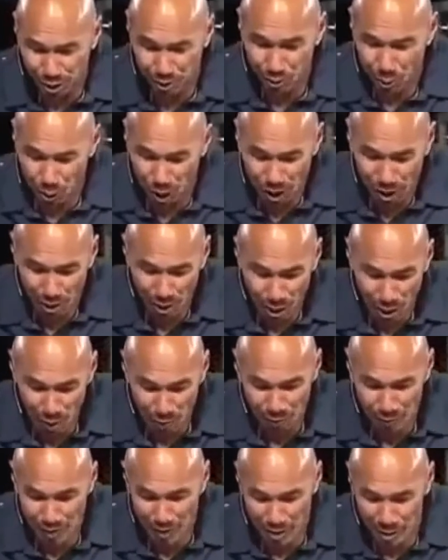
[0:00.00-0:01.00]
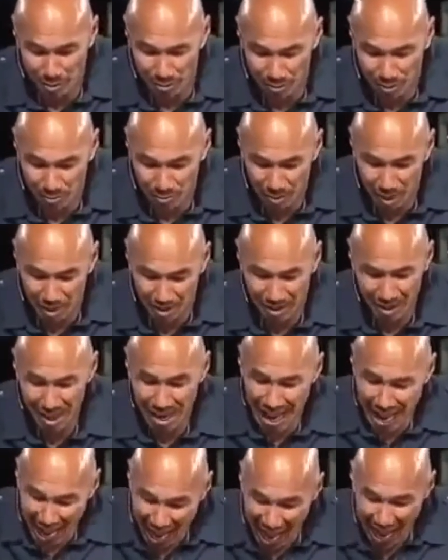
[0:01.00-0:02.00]
and wander off into myths.
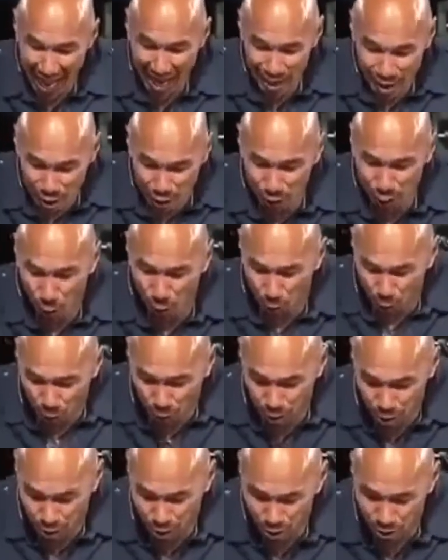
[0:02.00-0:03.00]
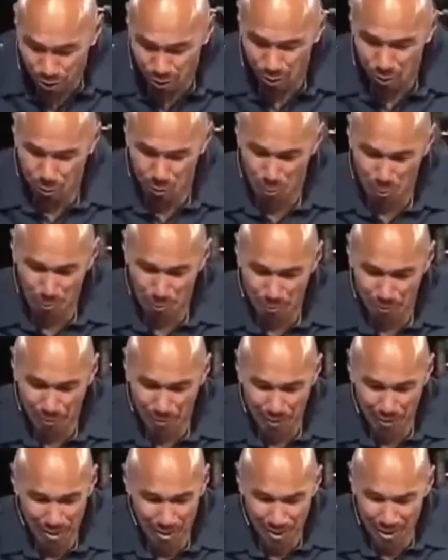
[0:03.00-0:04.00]
As for you,
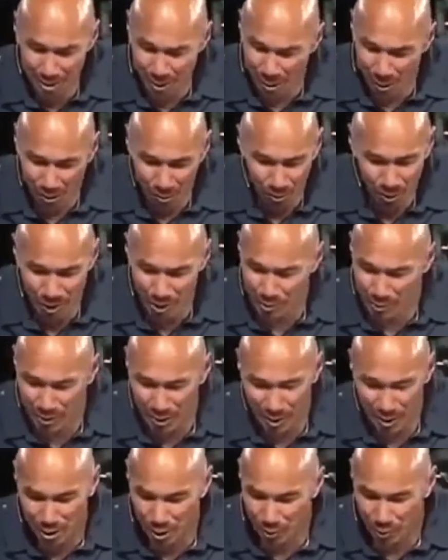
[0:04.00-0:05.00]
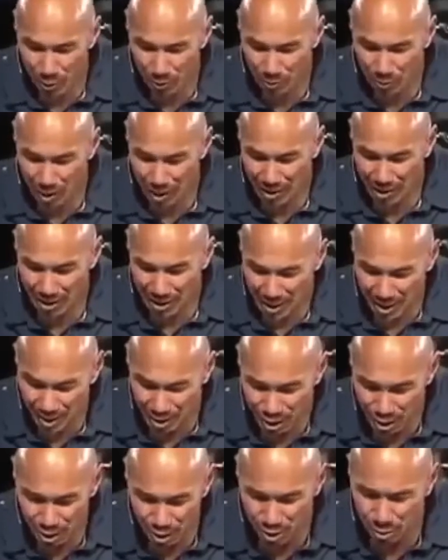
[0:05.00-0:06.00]
always be sober-minded,
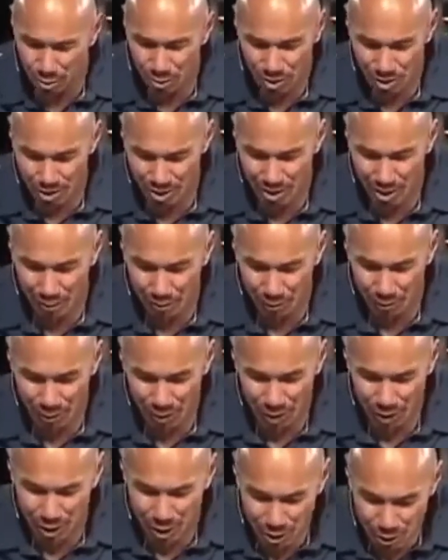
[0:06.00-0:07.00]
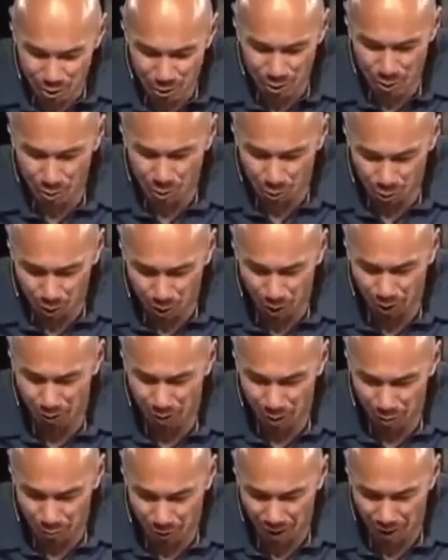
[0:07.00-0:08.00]
endure suffering, do the work of an
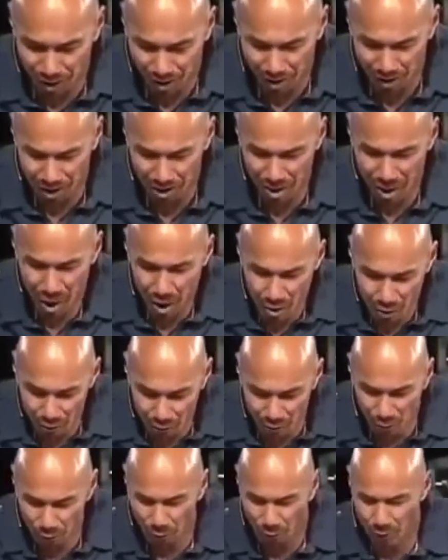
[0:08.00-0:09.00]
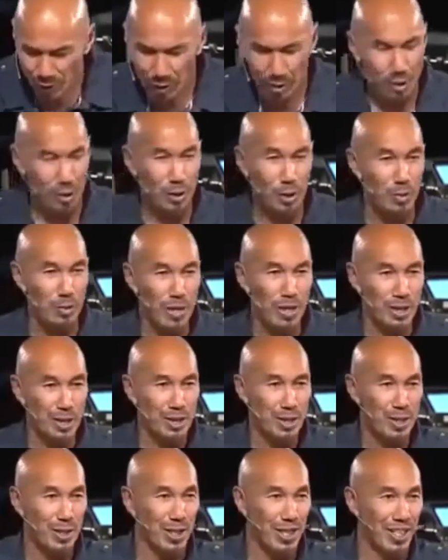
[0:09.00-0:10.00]
evangelist, fulfill your
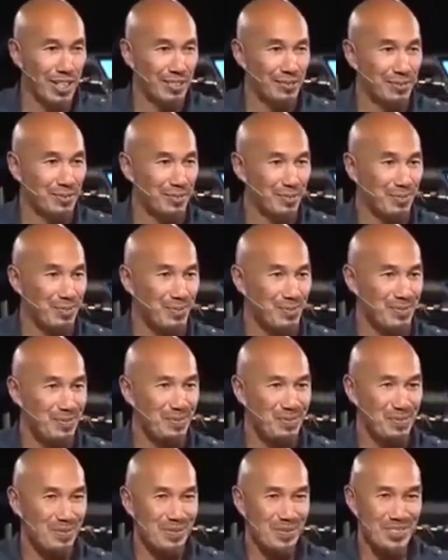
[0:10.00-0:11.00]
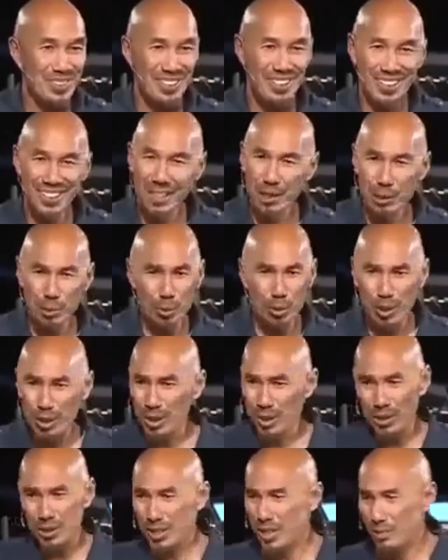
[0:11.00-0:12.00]
ministry. Where he
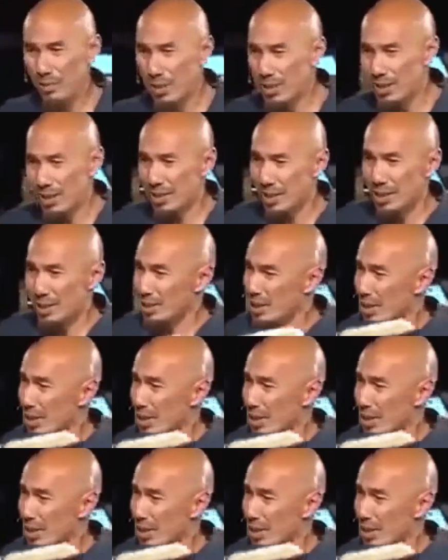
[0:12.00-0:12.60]
goes, Timothy, there's